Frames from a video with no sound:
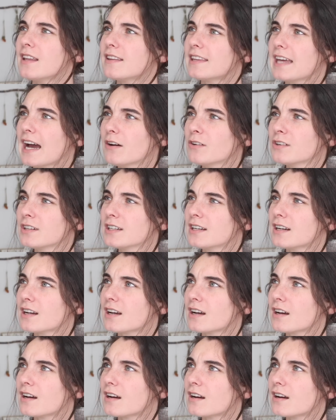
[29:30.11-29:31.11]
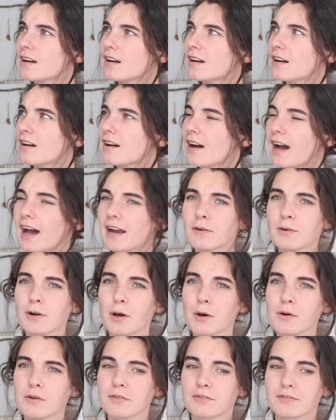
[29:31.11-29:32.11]
That one, I don't
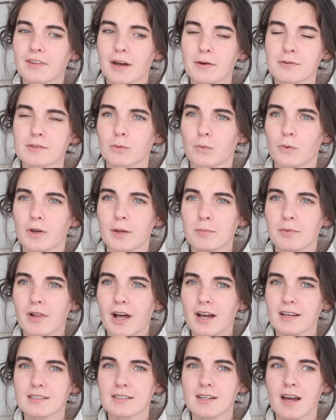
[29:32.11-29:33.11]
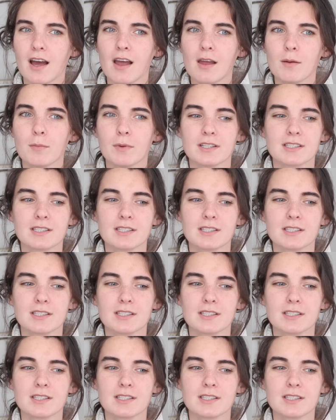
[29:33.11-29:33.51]
know if that was a whip last time.